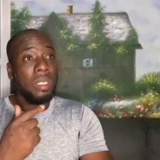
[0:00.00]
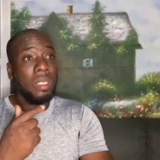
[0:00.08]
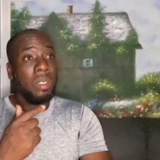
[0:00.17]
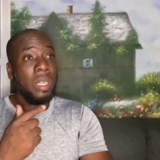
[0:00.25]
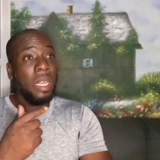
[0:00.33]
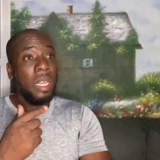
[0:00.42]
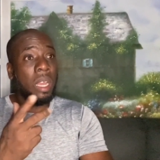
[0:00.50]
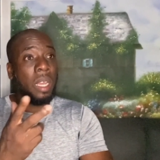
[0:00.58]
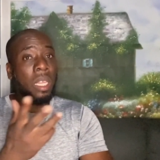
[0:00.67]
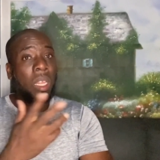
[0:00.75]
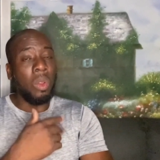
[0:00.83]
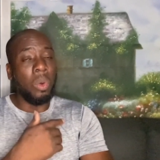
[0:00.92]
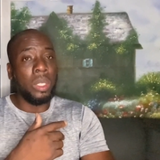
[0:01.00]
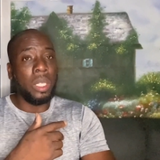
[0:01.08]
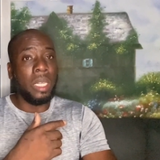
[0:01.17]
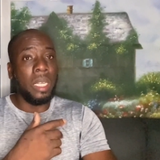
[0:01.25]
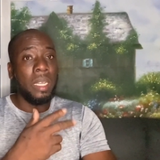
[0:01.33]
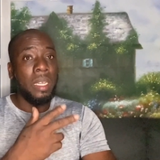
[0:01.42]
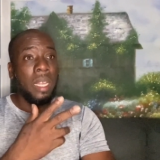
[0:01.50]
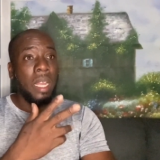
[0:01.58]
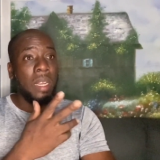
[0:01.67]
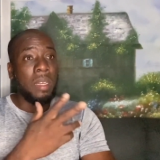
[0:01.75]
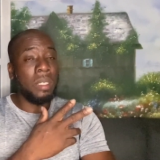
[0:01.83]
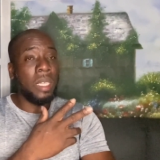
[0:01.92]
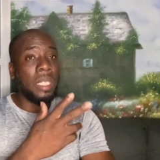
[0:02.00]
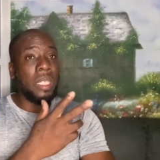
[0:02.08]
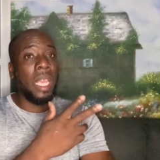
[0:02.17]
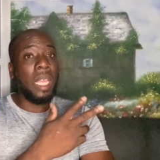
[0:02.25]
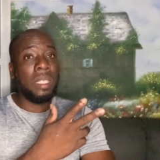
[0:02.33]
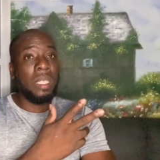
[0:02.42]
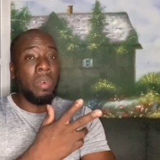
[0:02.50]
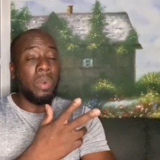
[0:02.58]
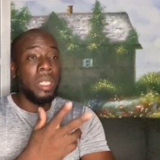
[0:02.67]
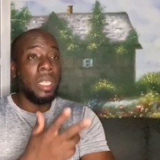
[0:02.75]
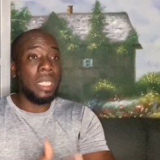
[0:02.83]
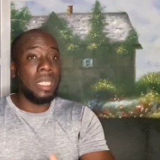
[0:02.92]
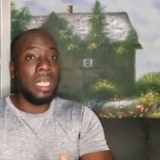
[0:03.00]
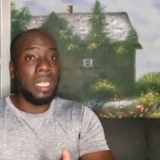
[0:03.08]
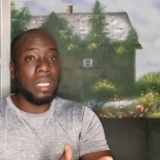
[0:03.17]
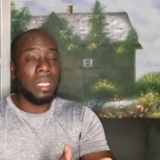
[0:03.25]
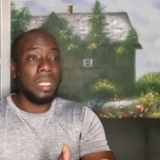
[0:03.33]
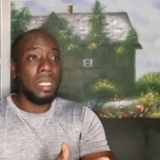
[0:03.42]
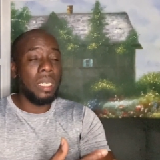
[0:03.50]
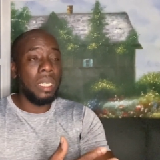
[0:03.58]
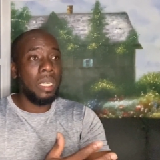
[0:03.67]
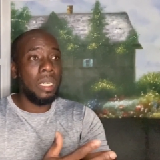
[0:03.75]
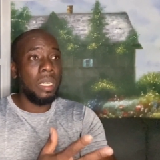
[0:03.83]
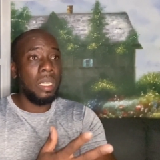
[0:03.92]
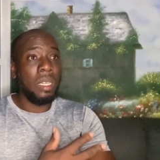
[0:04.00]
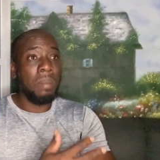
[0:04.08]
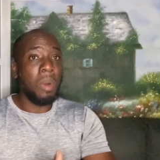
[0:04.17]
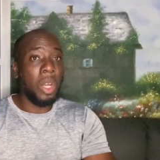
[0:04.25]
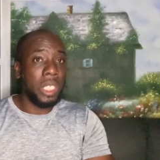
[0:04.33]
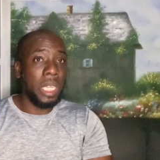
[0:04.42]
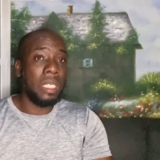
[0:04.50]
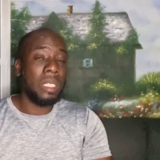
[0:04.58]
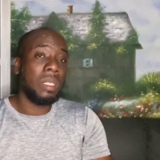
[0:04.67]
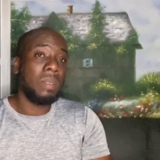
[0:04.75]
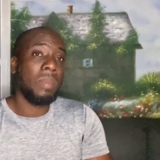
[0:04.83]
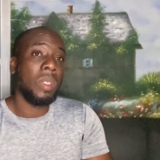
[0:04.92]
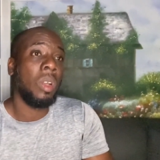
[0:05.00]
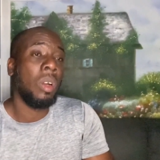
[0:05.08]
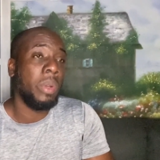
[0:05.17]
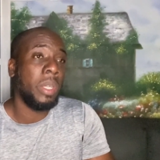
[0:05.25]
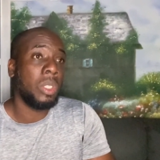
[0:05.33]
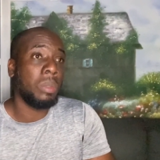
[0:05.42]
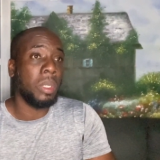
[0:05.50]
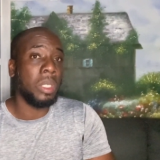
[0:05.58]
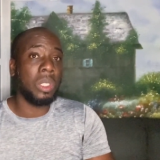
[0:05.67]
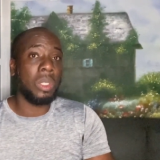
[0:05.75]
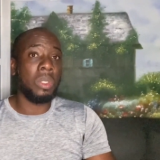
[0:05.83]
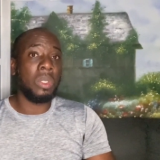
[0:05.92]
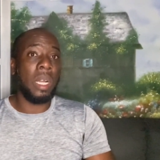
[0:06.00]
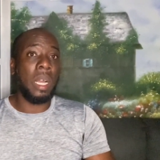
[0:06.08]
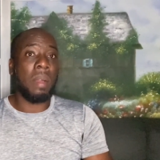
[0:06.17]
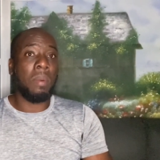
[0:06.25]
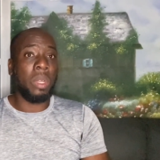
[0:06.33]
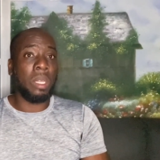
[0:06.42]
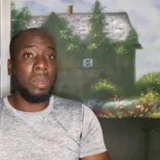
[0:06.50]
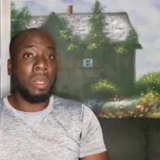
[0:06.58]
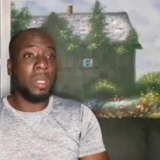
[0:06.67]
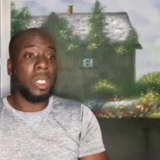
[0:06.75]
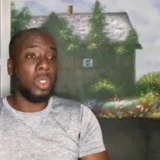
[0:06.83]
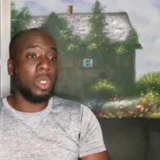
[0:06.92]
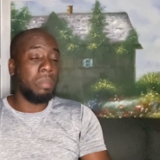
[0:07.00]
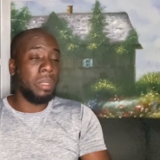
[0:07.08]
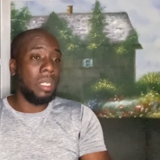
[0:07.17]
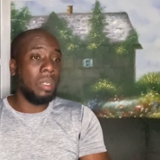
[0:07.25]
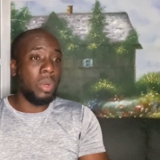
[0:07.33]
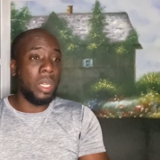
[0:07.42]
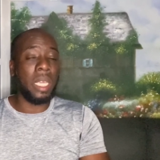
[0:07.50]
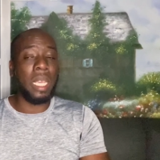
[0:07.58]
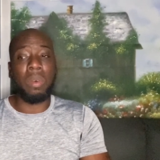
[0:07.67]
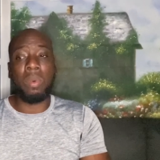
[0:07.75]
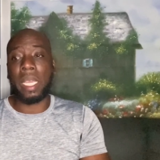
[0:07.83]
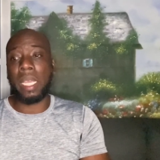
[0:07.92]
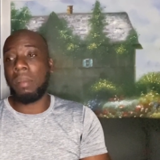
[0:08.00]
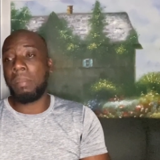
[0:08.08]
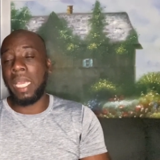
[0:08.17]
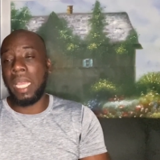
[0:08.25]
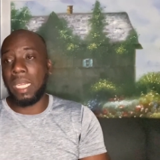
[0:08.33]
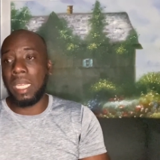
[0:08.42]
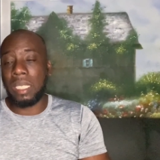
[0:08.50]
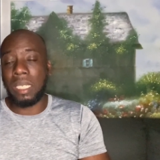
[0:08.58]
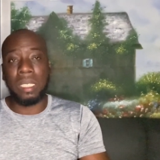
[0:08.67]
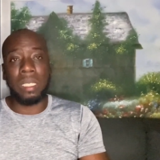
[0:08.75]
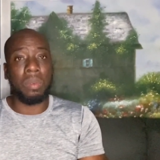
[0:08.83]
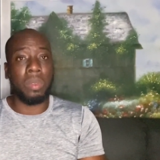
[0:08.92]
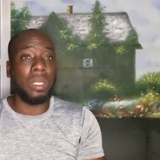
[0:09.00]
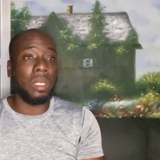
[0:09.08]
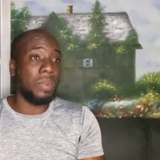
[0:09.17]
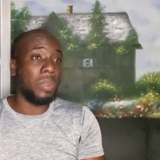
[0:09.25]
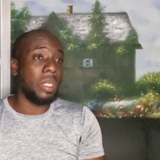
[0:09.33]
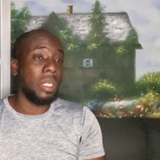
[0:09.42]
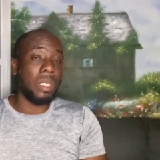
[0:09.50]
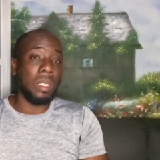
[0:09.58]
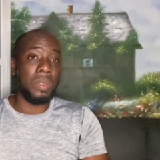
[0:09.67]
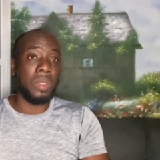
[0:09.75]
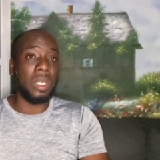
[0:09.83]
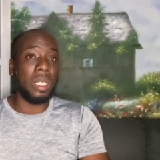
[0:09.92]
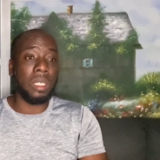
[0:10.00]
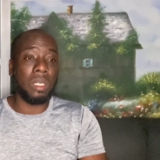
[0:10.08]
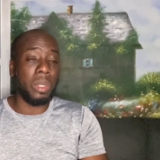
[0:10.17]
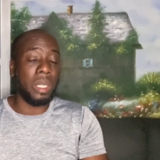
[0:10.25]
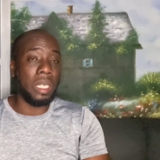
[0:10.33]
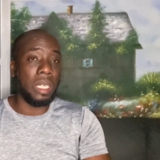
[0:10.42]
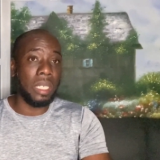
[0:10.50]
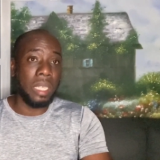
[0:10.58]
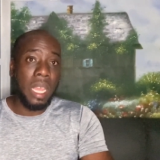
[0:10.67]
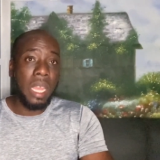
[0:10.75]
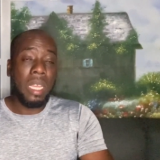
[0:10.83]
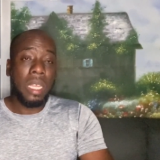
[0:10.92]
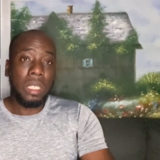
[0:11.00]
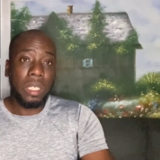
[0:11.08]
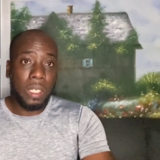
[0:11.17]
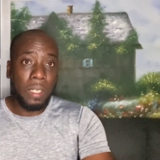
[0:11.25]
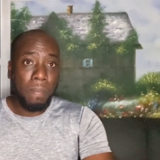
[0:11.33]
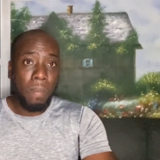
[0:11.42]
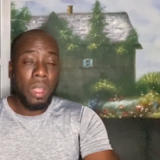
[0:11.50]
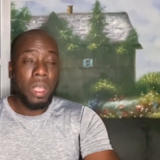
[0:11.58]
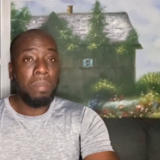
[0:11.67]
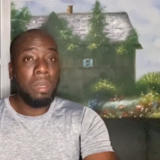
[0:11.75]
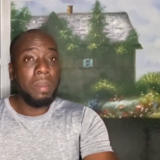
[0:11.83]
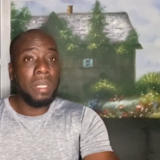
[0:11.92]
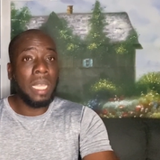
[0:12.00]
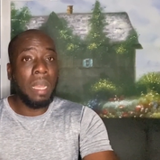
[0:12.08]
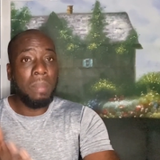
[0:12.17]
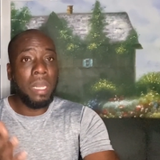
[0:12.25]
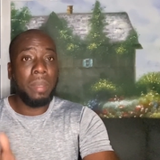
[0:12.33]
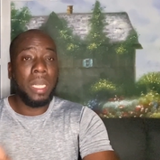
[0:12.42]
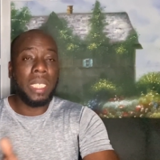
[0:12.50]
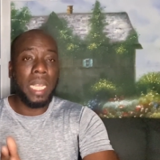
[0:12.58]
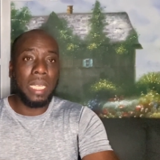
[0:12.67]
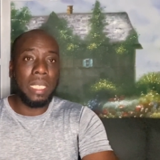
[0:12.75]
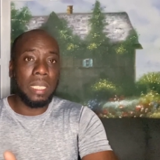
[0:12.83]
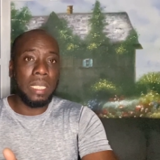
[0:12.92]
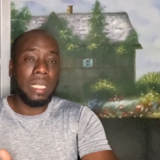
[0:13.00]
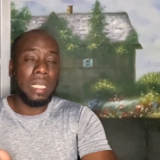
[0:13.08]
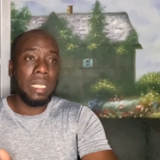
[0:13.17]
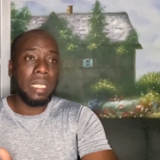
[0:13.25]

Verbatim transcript: they have get a loan and they are, they are dictate they want to dictate the budget how it's supposed to um what the budget should be what can what can be in it and so forth and so forth and so forth and so on and so people start blaming the Chinese